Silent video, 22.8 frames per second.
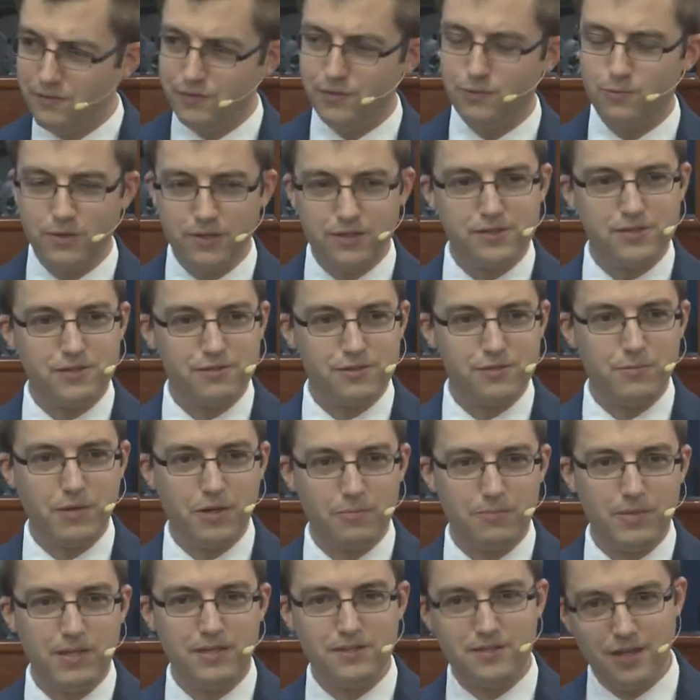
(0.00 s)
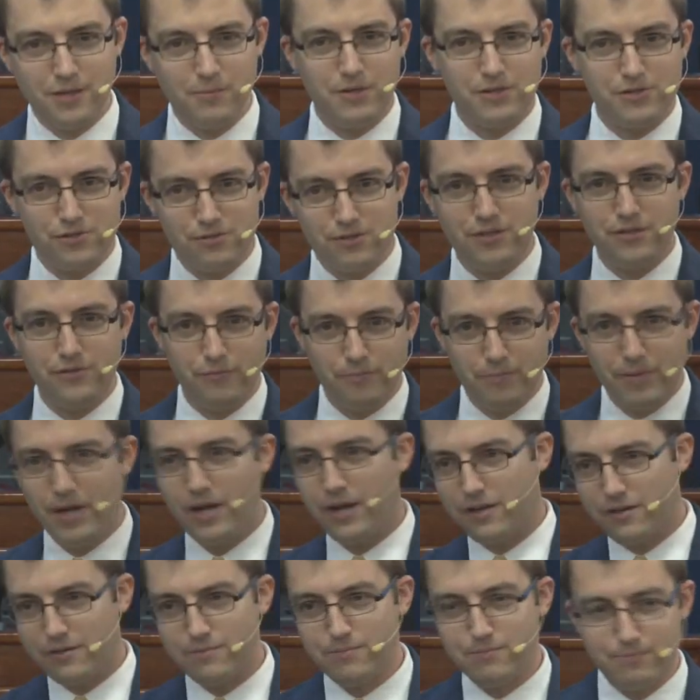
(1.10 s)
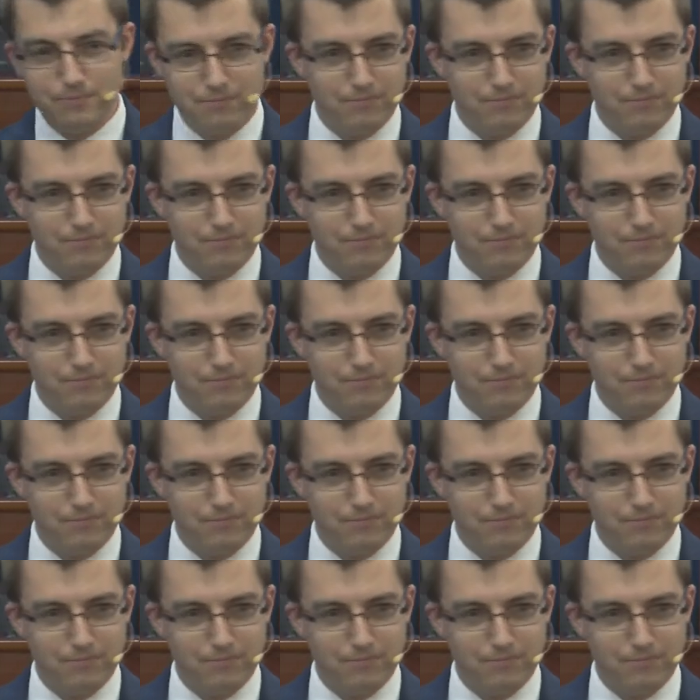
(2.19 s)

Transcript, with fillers: if you're really serious about peace, how about you give back